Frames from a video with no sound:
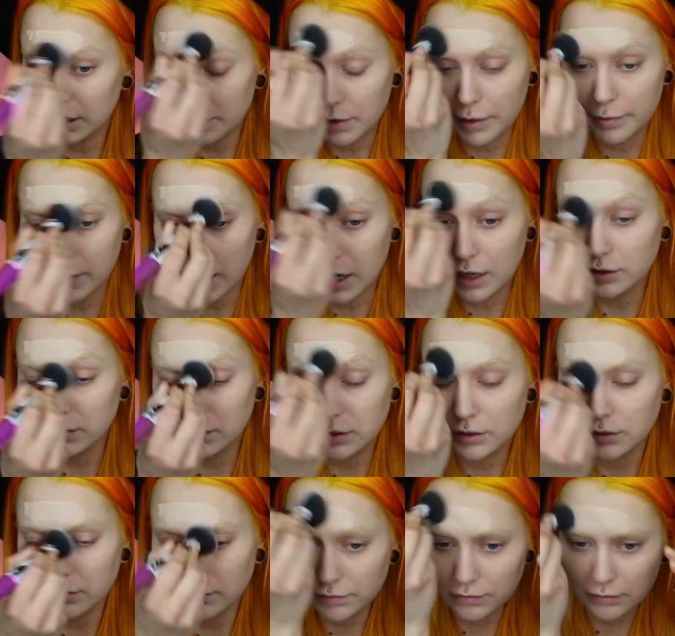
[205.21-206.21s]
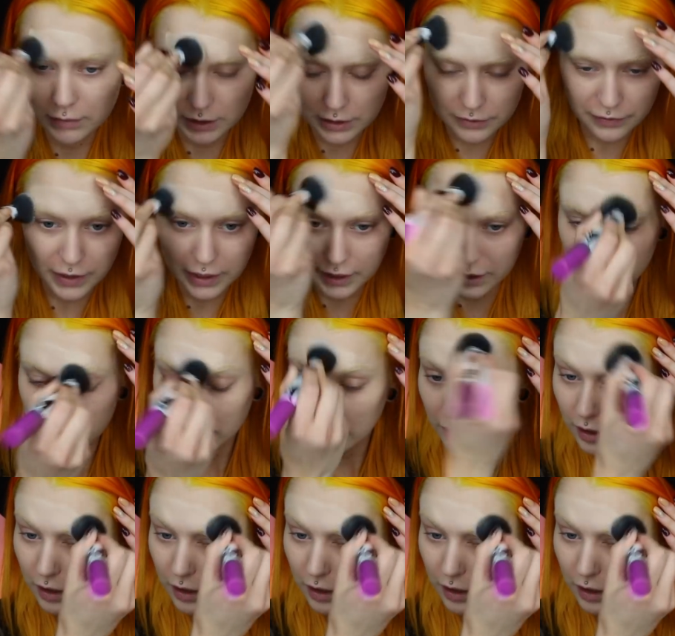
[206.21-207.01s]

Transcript: in my brows. It's fine.